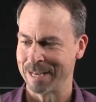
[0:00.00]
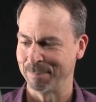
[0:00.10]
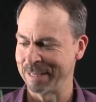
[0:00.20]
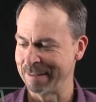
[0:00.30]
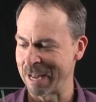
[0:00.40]

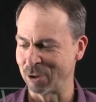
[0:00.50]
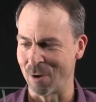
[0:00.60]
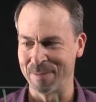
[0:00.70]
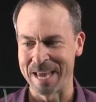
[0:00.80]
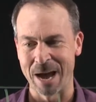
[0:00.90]
Seeing that
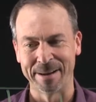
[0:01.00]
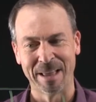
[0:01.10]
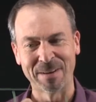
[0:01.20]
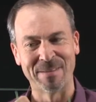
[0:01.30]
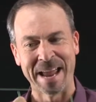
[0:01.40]
dot there, I'd
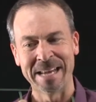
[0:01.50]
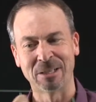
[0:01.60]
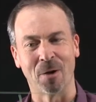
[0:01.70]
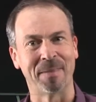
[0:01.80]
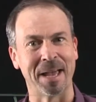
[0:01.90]
love to have an
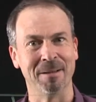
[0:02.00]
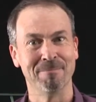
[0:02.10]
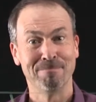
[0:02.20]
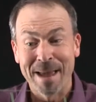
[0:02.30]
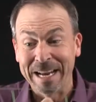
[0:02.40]
antidot there.
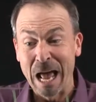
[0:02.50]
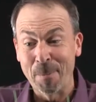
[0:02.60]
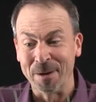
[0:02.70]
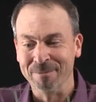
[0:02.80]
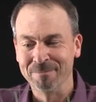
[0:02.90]
Make it
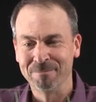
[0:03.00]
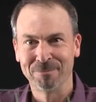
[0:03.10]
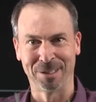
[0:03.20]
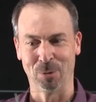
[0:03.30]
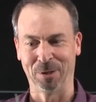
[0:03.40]
happen.
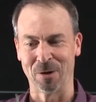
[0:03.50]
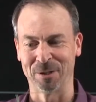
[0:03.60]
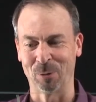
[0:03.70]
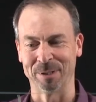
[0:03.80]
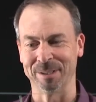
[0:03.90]
Deal with the
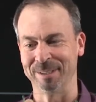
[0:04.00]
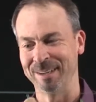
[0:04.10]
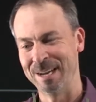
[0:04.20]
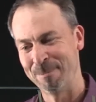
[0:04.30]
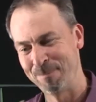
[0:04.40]
consequences.
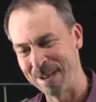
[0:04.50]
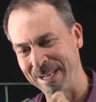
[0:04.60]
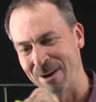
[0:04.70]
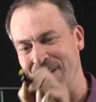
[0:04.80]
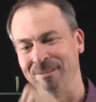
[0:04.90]

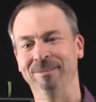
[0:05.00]
Bingo.